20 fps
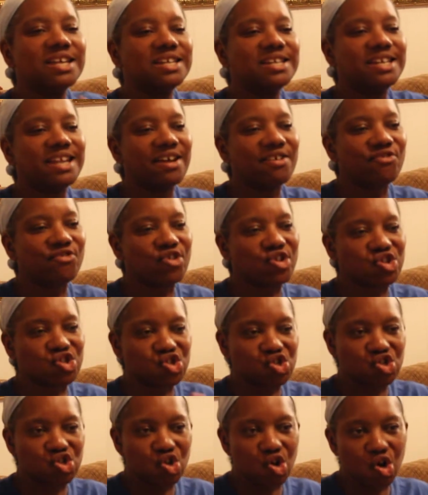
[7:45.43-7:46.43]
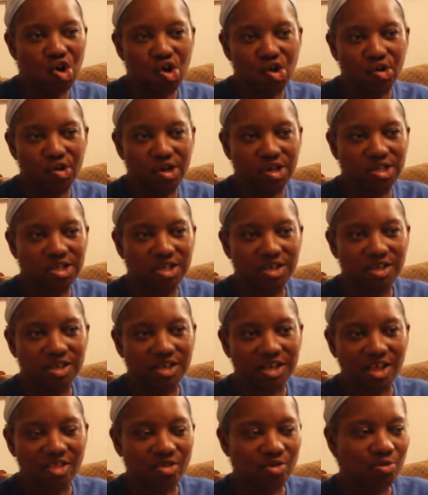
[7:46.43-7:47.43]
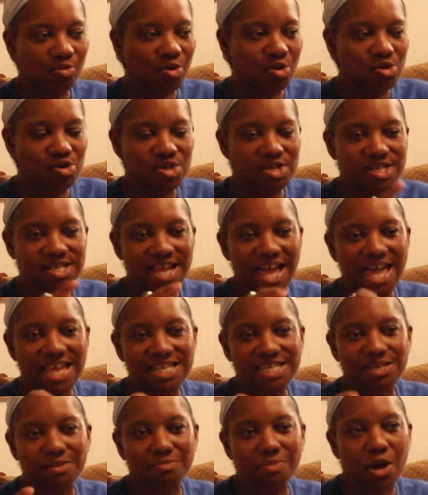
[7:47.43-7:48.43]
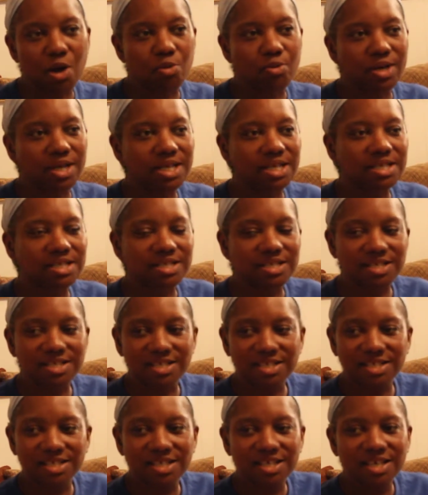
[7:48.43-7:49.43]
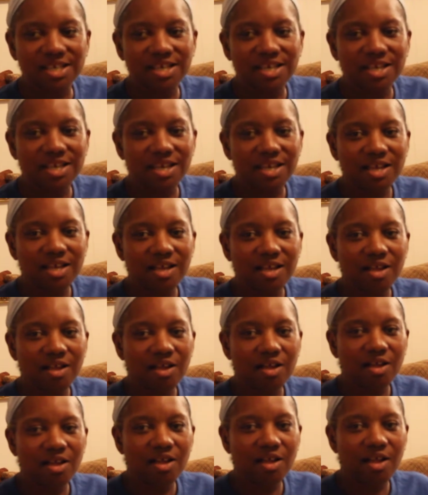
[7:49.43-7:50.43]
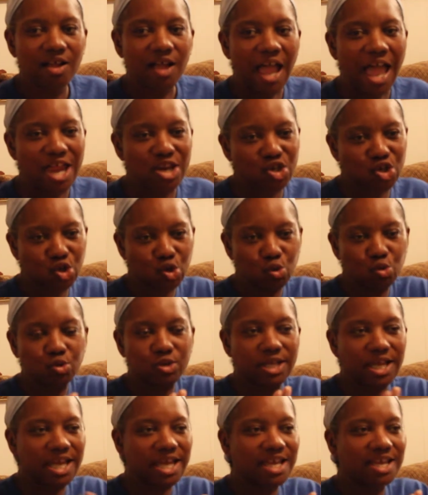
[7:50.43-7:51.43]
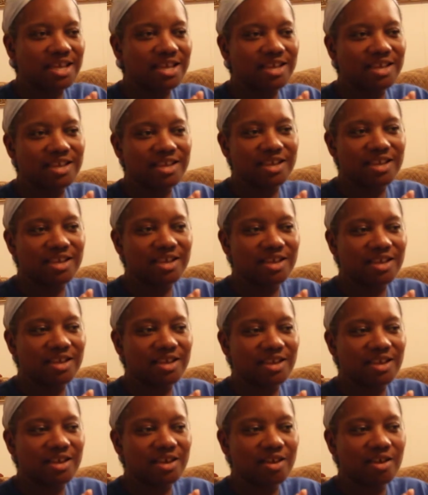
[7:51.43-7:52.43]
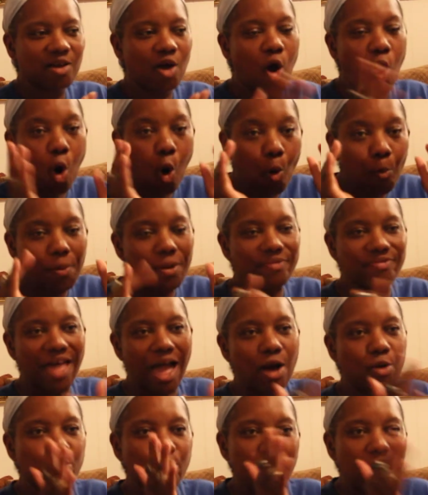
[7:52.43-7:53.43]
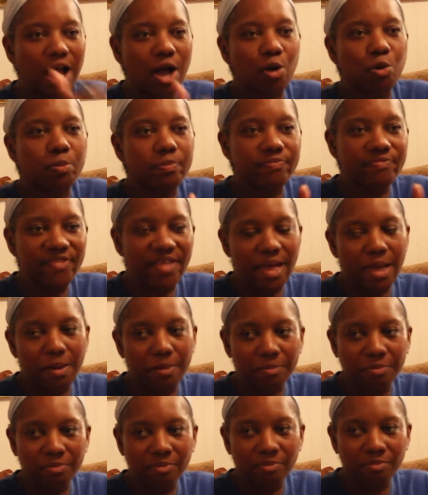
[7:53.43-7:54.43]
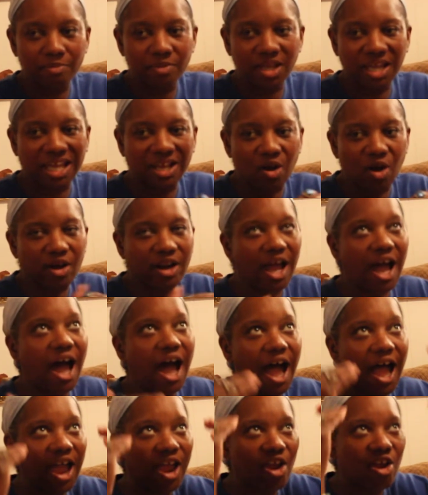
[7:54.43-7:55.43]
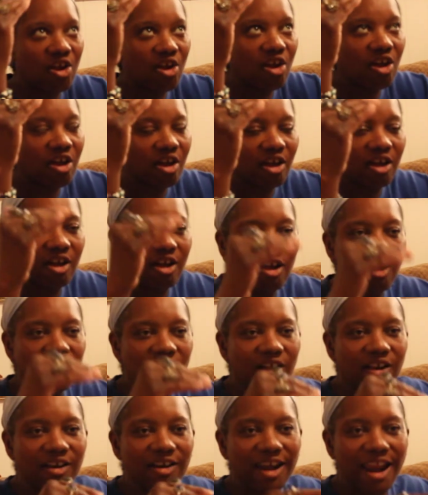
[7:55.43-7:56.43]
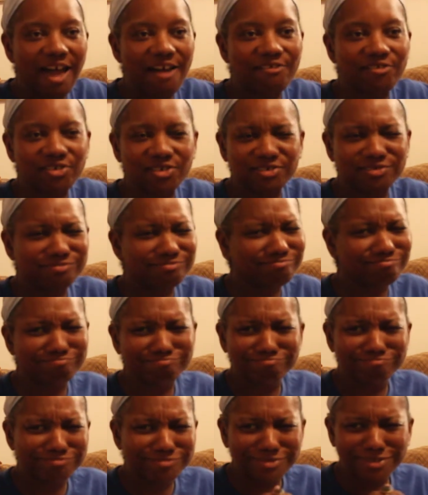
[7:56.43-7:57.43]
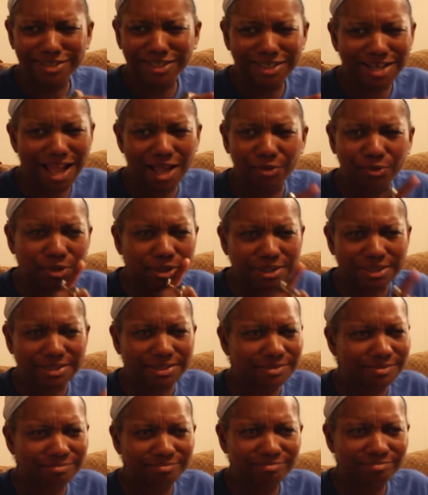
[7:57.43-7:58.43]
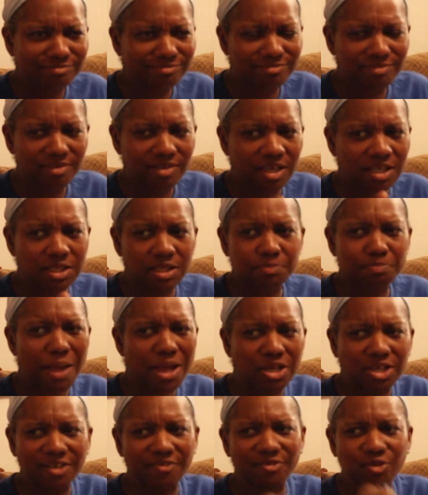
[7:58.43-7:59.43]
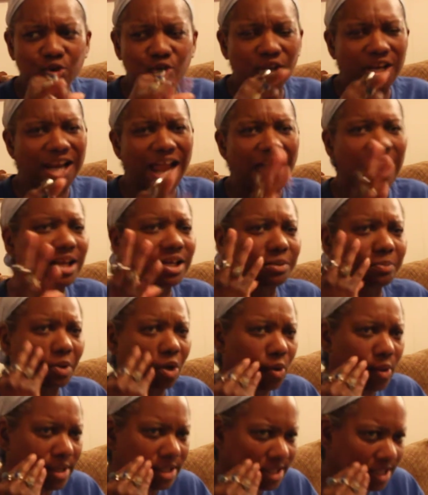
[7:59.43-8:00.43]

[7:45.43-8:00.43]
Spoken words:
different stories, in other words, testimonies, and use it, hoping that will help them get on a higher level. Not really. Especially if you do not experience